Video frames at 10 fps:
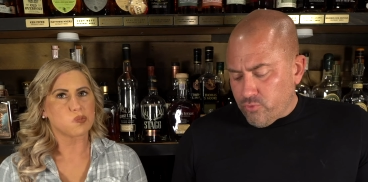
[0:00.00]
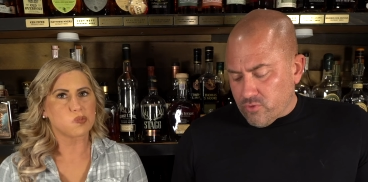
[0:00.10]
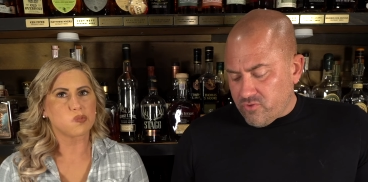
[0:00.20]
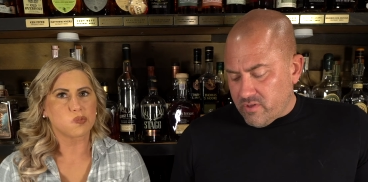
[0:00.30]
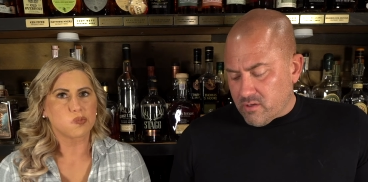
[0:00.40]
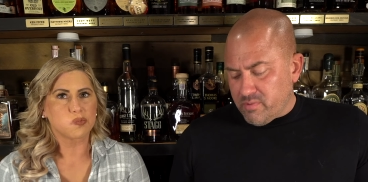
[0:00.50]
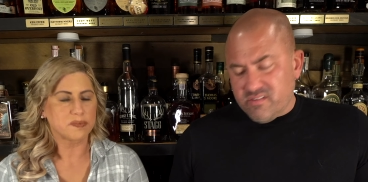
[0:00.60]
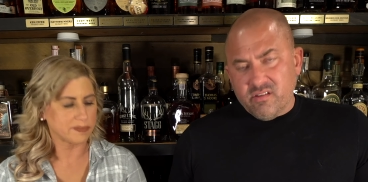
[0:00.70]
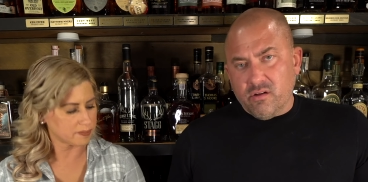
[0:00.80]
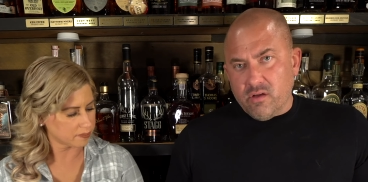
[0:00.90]
Speaker 1: George Dickel, but
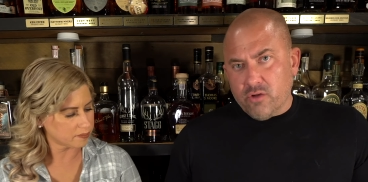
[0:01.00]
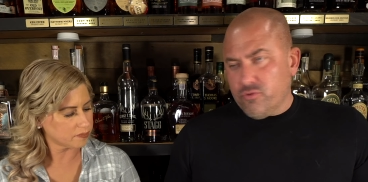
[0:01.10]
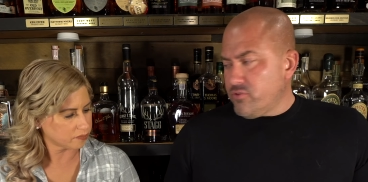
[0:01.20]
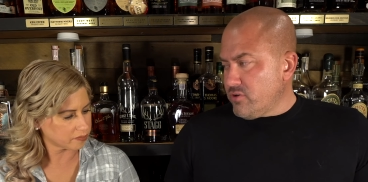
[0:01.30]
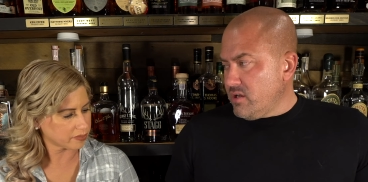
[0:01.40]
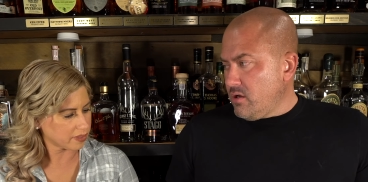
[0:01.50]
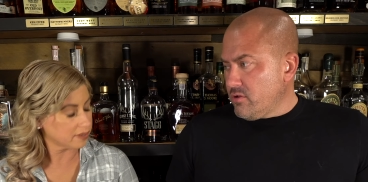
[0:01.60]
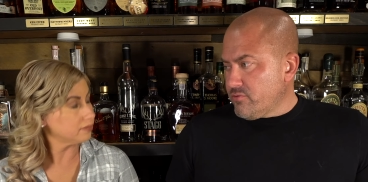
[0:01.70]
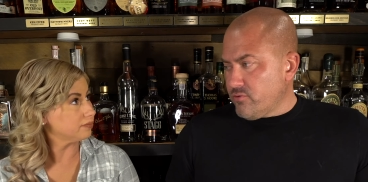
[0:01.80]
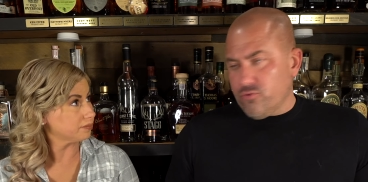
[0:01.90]
still 130
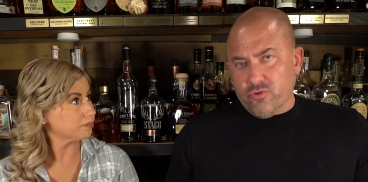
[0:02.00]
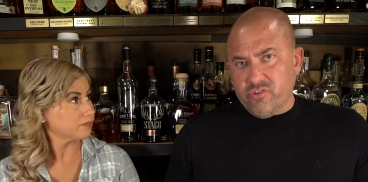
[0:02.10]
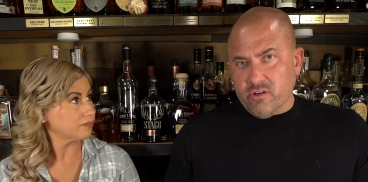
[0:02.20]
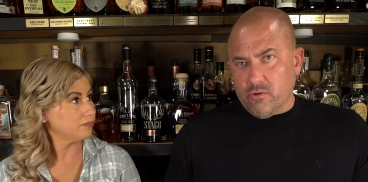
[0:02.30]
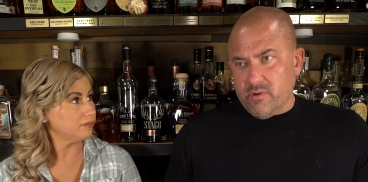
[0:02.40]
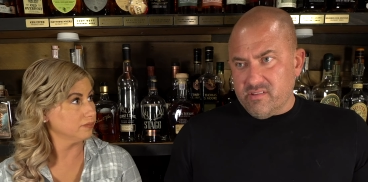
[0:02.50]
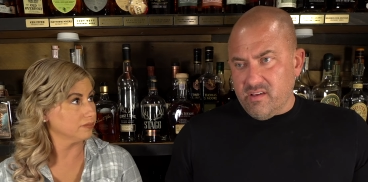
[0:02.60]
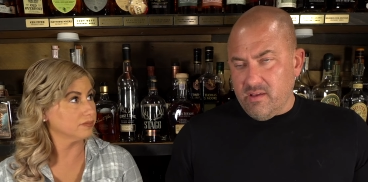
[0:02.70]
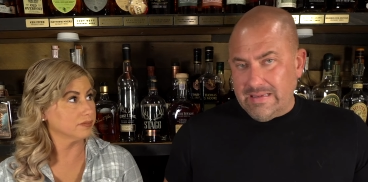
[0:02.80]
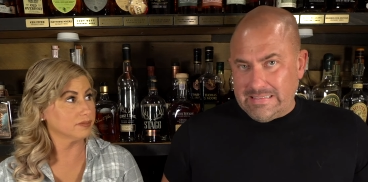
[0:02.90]
dollars for George Dickel
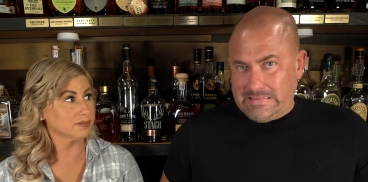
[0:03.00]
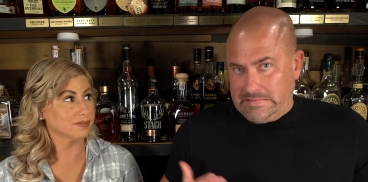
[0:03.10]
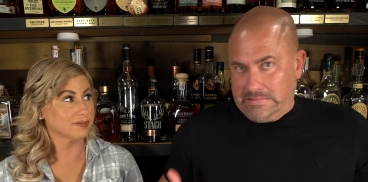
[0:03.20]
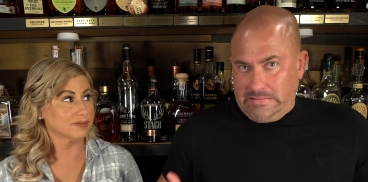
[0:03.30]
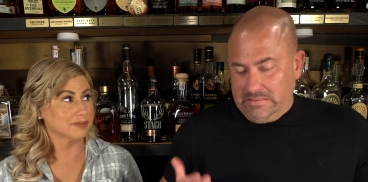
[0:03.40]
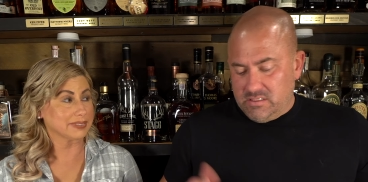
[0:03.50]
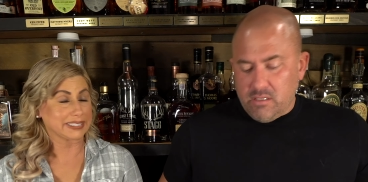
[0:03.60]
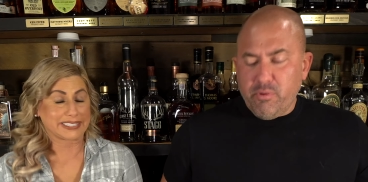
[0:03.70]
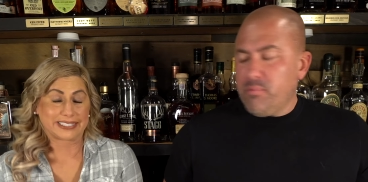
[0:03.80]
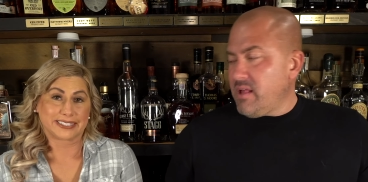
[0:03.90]
whiskey.
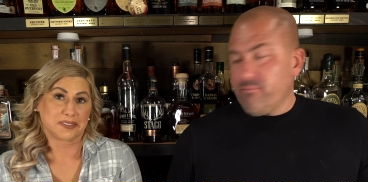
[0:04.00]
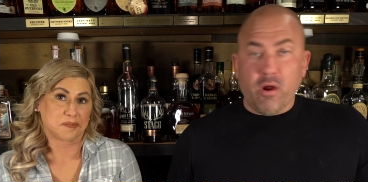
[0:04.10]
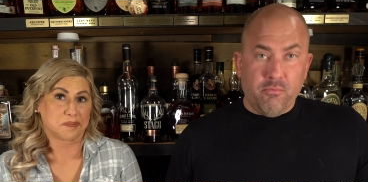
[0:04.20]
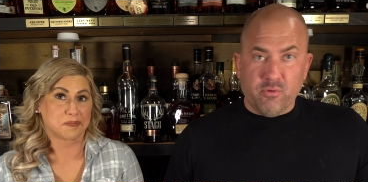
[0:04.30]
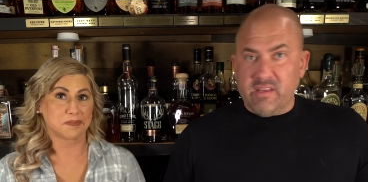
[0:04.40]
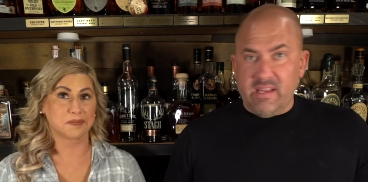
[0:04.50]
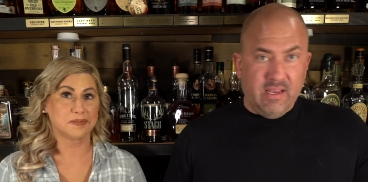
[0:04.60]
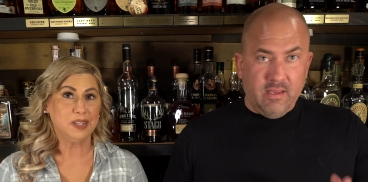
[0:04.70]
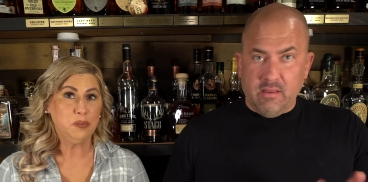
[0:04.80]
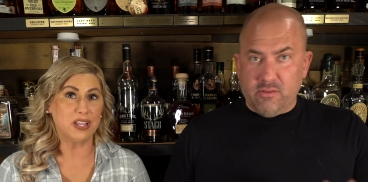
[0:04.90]
Some people have problems with that, and
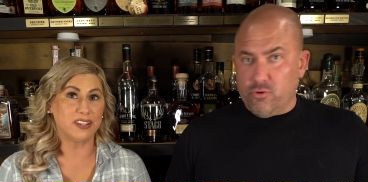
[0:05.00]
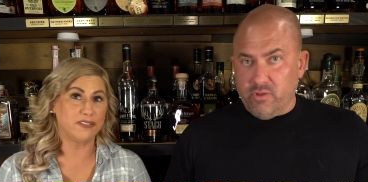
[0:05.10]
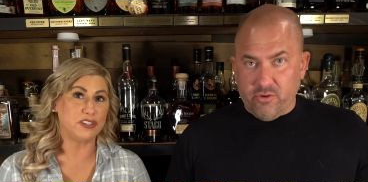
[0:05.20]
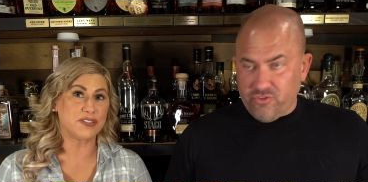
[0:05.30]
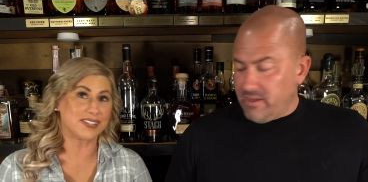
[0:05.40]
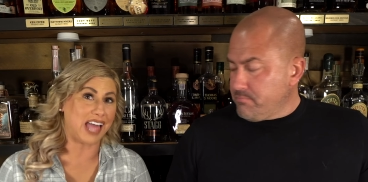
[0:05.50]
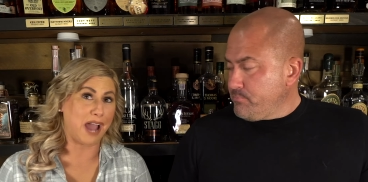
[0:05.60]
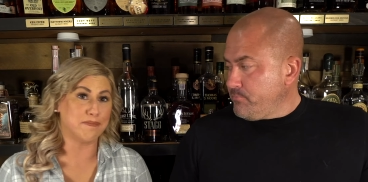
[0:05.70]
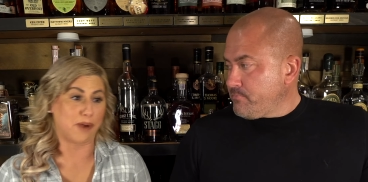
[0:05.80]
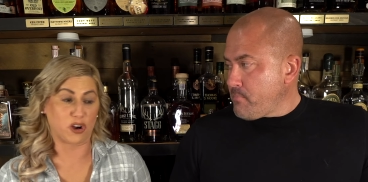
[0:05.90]
I, well, I totally understand. Well,
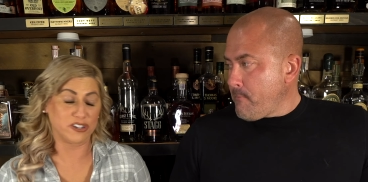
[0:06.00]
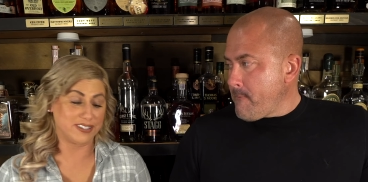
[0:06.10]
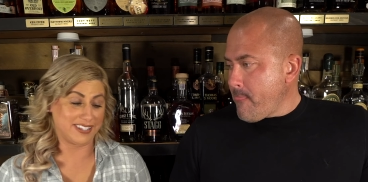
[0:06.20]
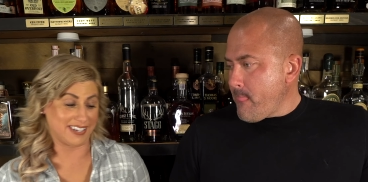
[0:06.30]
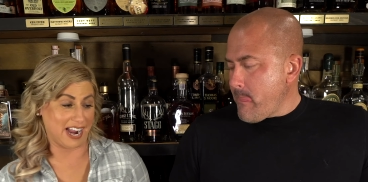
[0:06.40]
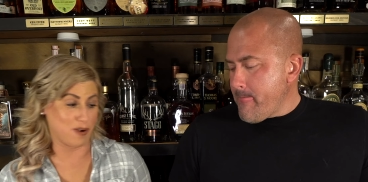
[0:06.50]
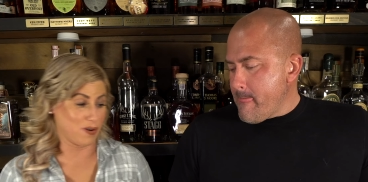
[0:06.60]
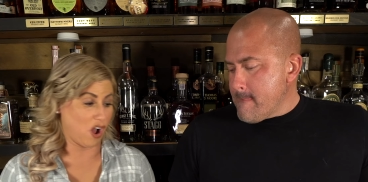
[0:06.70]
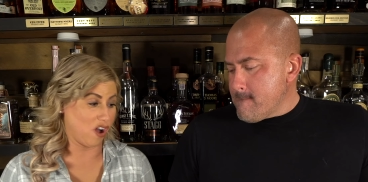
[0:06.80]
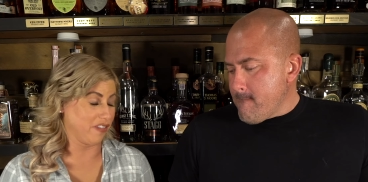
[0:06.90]
Speaker 2: if you slap
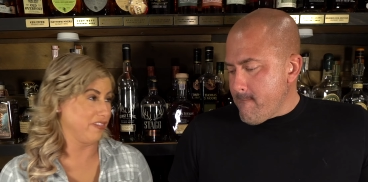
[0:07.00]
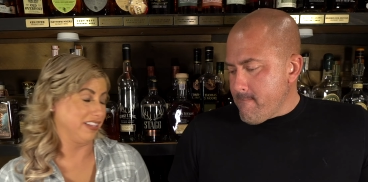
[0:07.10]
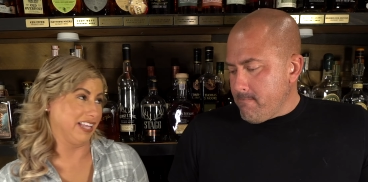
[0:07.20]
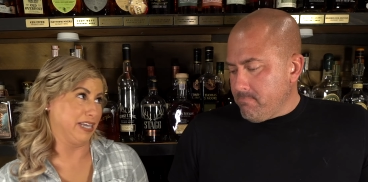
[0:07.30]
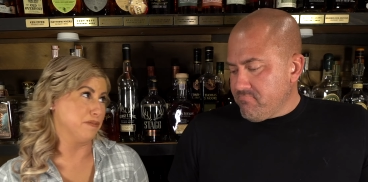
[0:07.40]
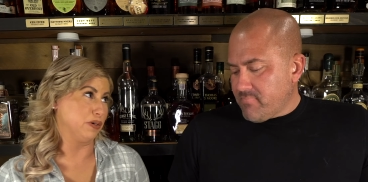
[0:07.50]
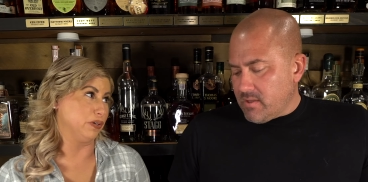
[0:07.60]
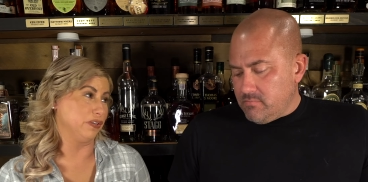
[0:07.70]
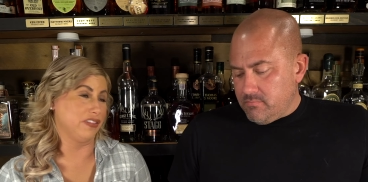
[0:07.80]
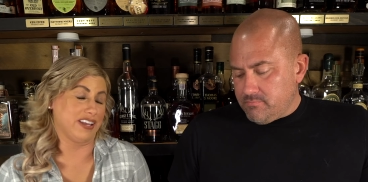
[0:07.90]
Bardstown on the
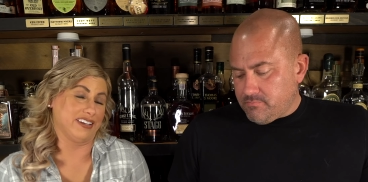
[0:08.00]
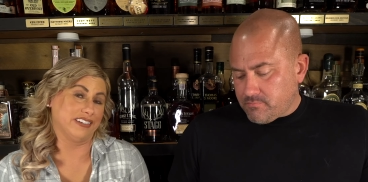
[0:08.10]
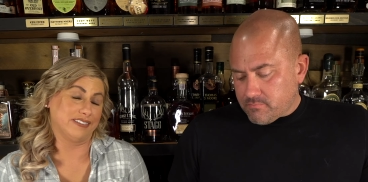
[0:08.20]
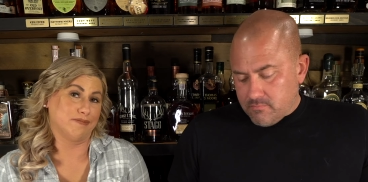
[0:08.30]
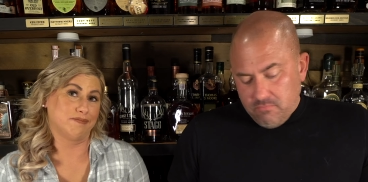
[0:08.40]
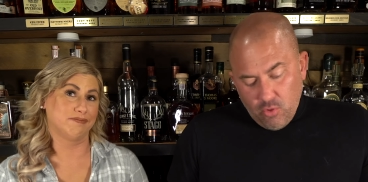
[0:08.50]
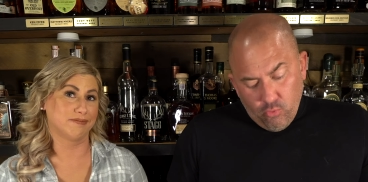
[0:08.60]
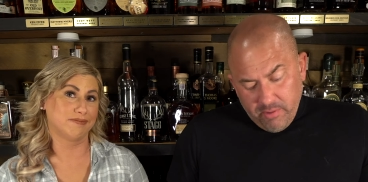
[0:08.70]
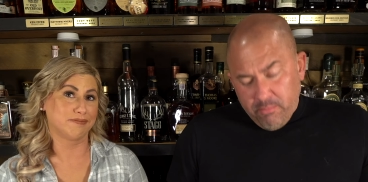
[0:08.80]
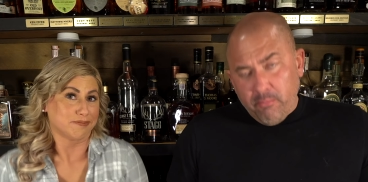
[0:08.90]
label, then
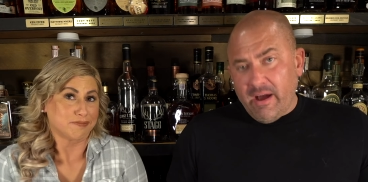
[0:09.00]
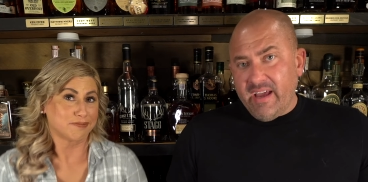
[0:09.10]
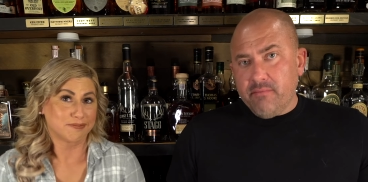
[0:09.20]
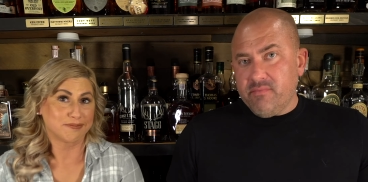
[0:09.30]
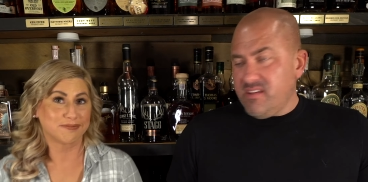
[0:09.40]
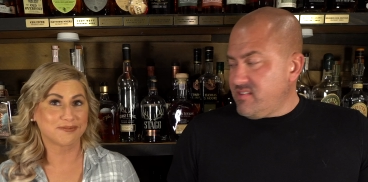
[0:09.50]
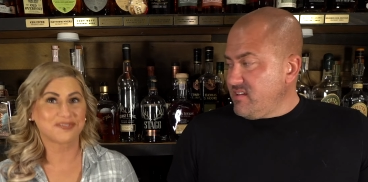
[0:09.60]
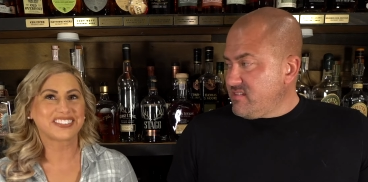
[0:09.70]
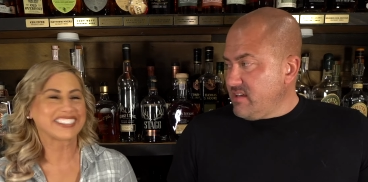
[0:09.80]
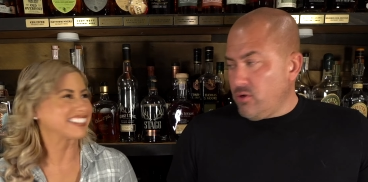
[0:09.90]
Speaker 1: well, people buy it. These
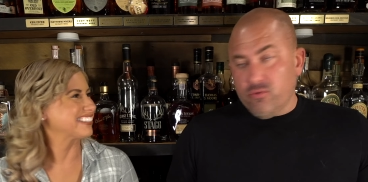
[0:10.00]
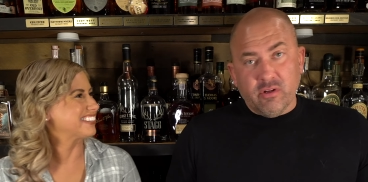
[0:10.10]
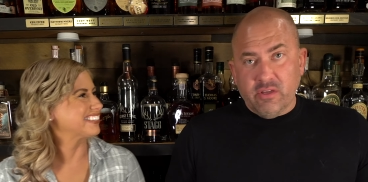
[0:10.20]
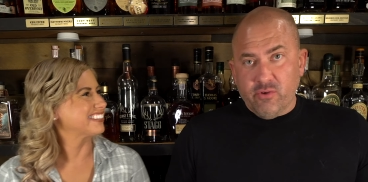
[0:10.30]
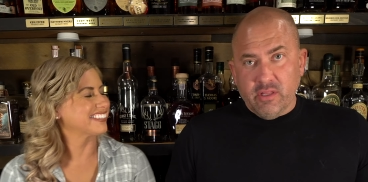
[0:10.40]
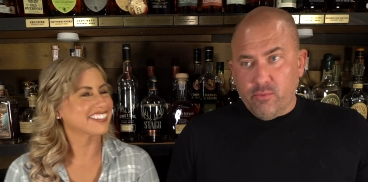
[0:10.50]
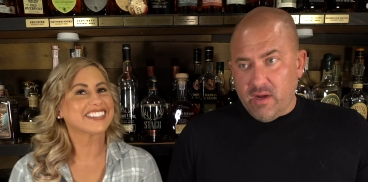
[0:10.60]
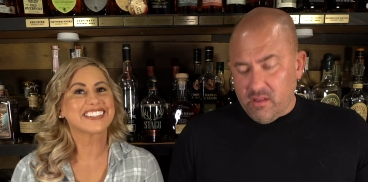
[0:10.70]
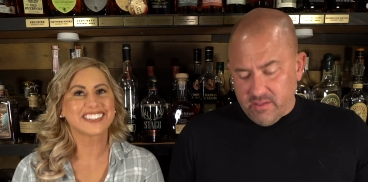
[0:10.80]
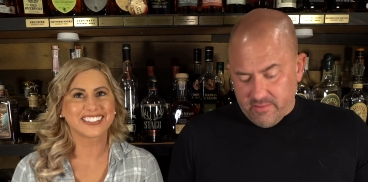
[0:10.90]
things sell really, really
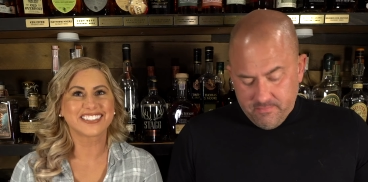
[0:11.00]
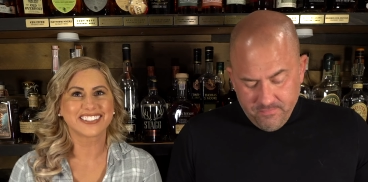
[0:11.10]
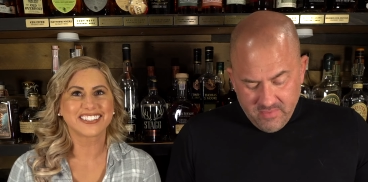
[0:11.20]
well, and